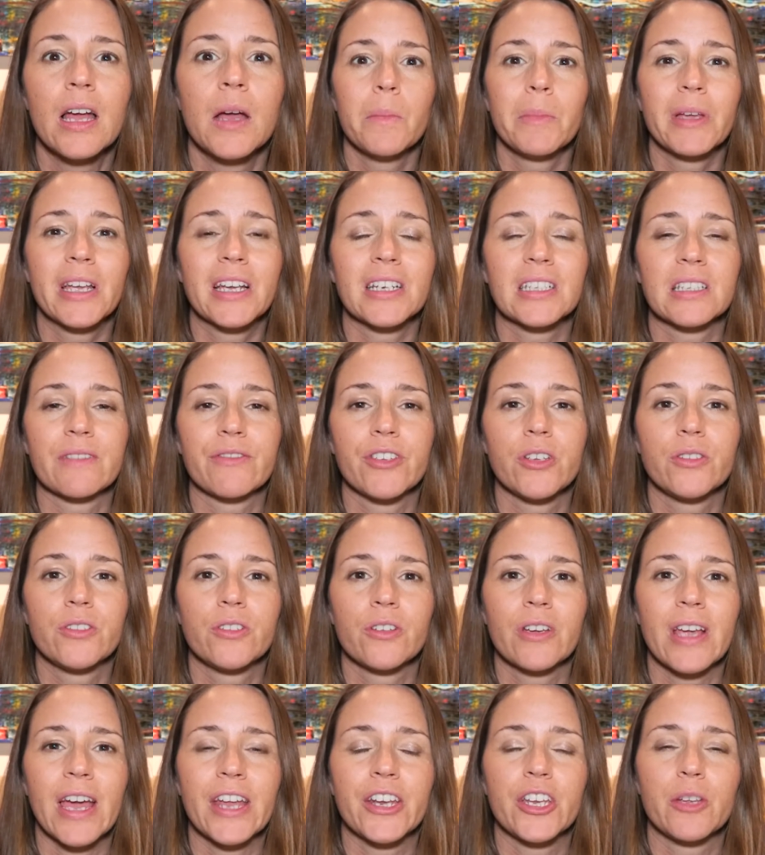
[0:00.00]
because if you
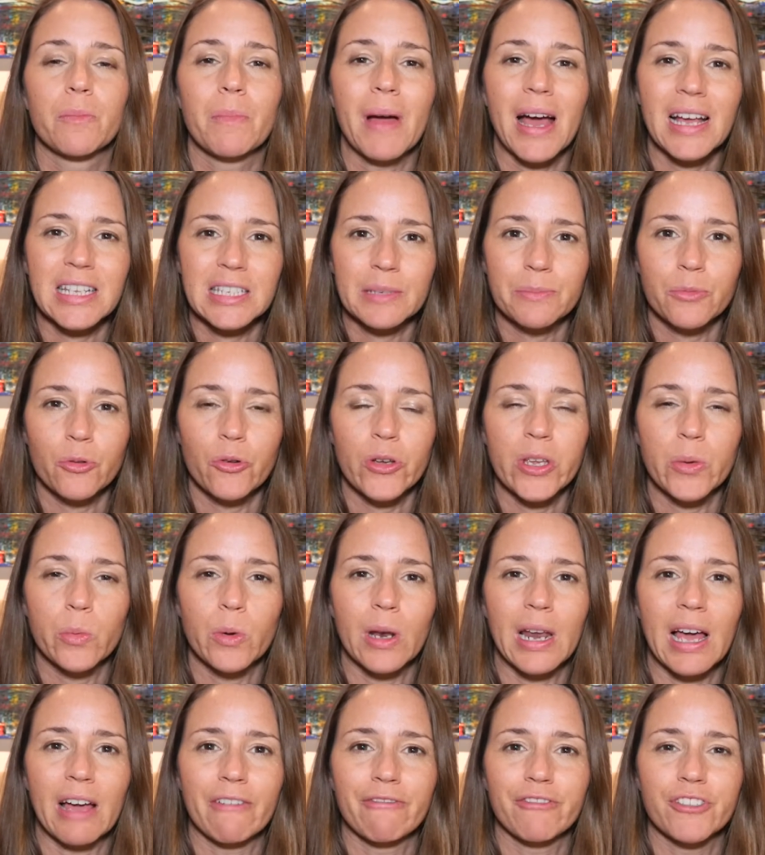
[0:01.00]
do get a new passport, you
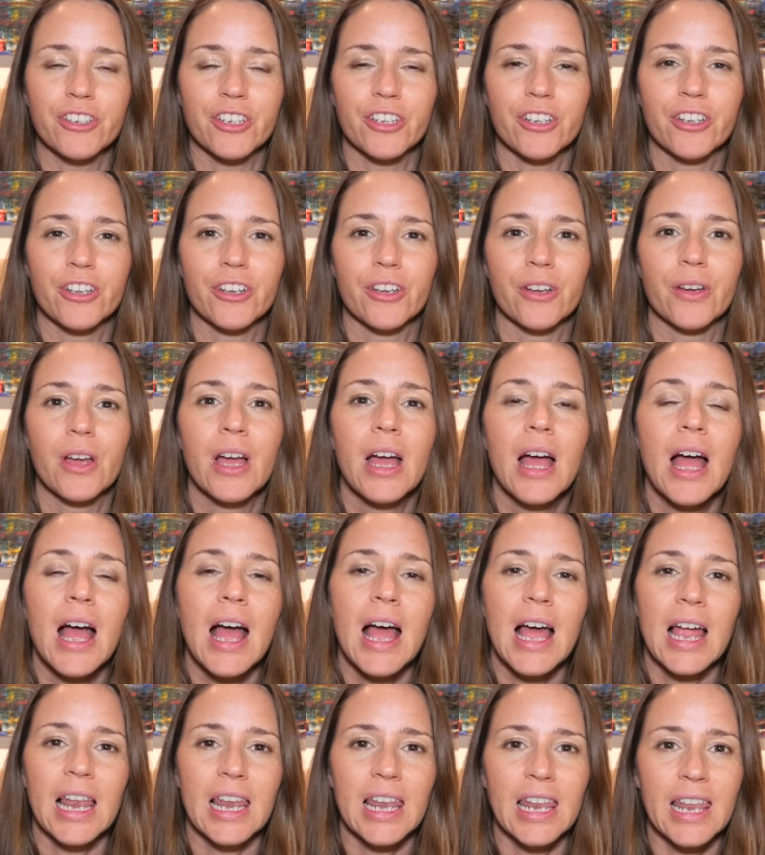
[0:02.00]
will have to
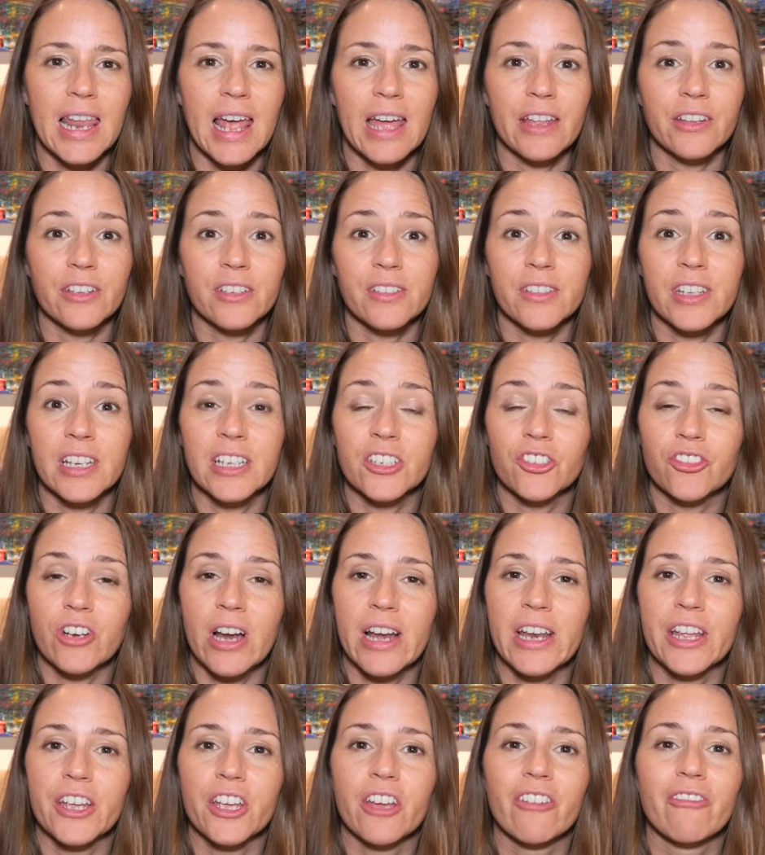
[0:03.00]
let the
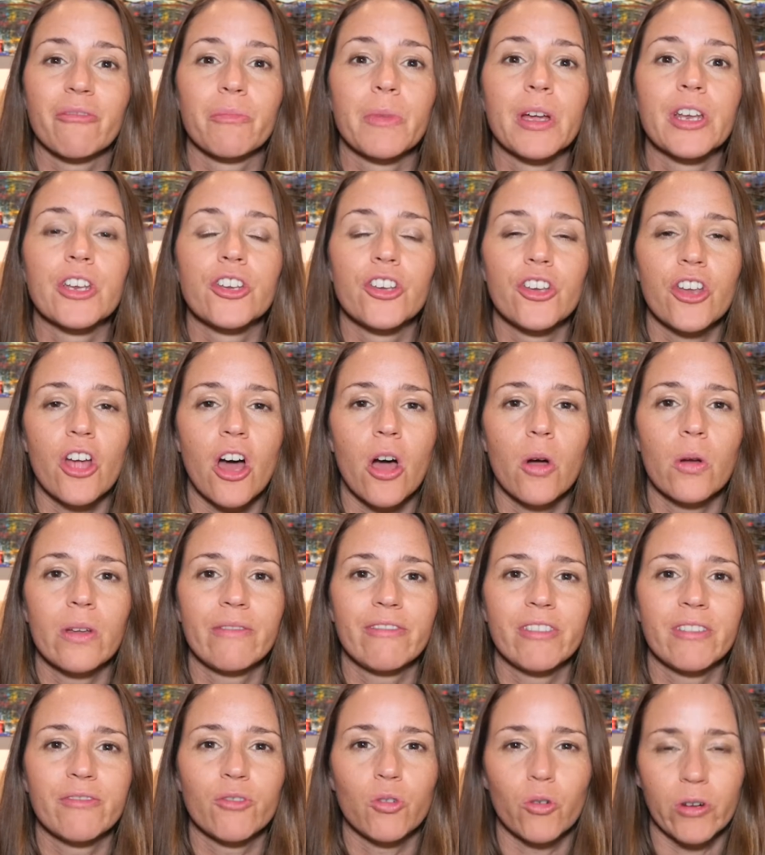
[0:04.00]
Australian government know
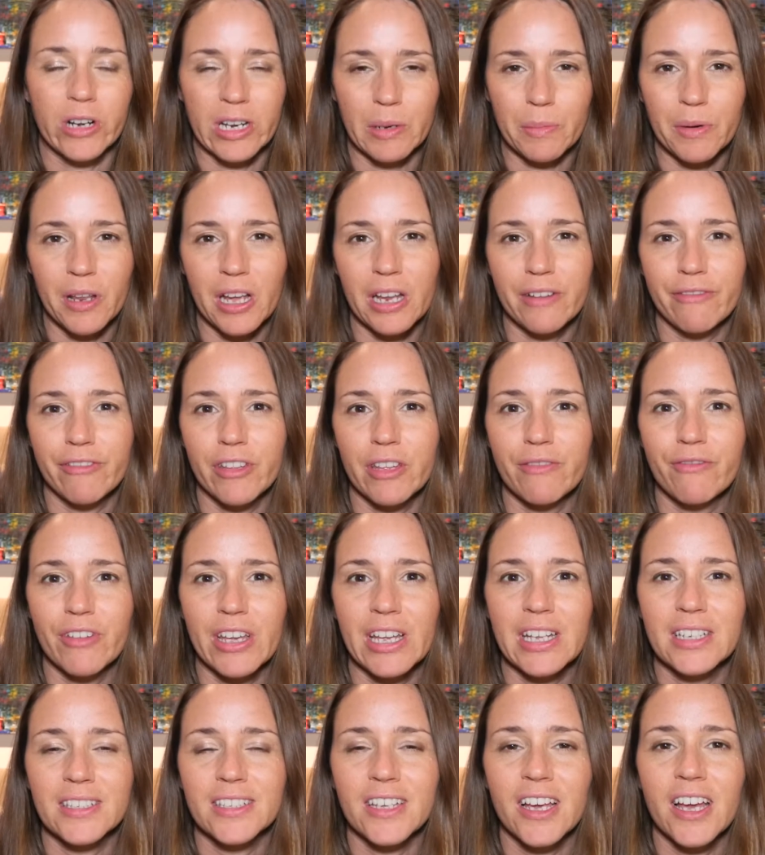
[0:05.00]
if you've already applied for your
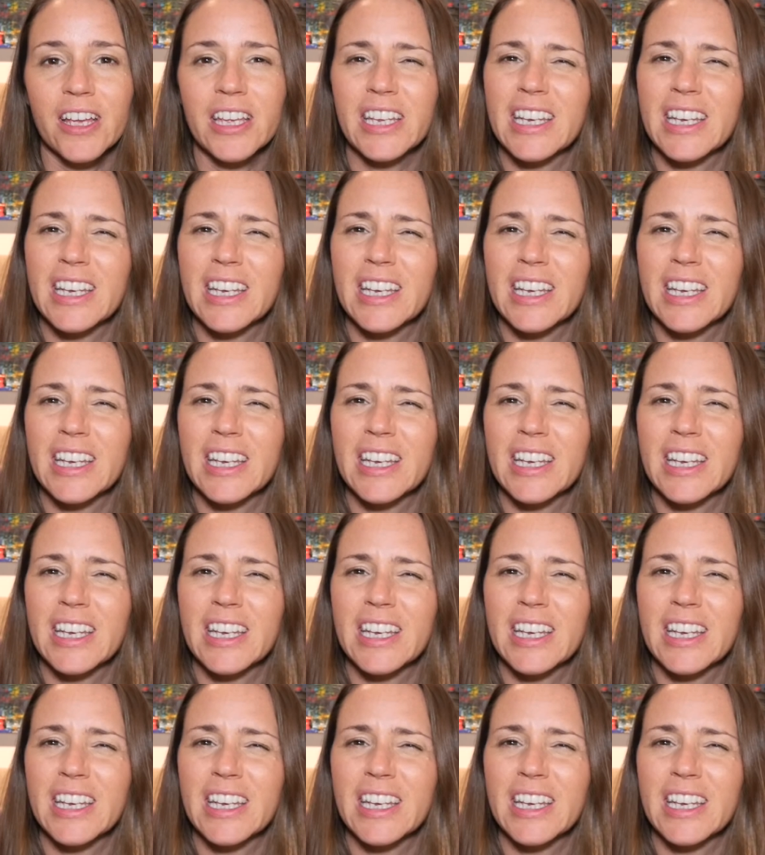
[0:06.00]
visa.